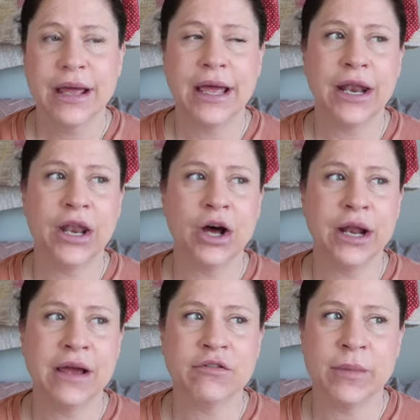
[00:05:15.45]
And not
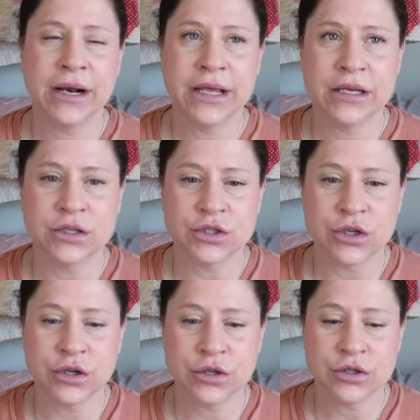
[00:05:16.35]
everybody in
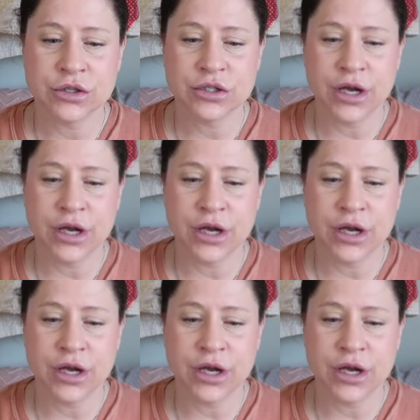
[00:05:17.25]
church,